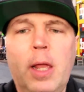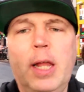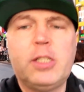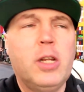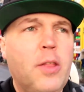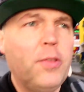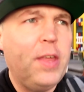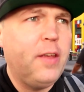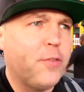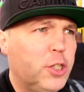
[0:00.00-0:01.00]
It's another
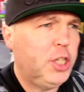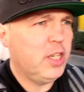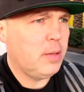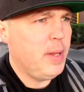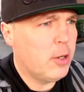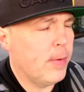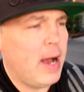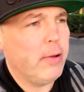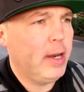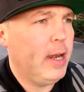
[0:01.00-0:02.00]
thing for shit to be
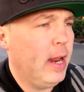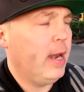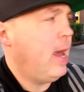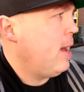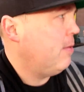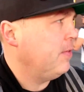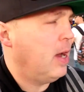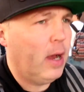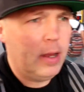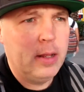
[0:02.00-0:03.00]
crowded and have
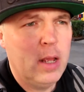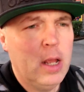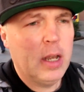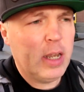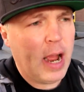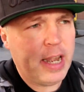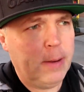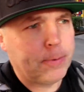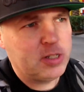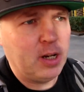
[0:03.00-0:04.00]

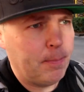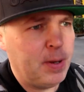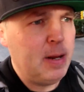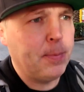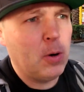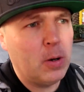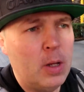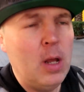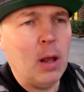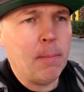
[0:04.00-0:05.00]
ninety percent uh, of people
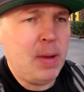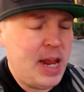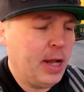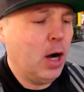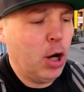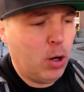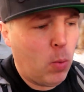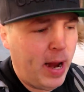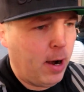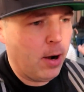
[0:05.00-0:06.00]
being
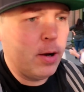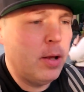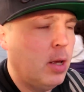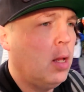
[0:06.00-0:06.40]
unaware,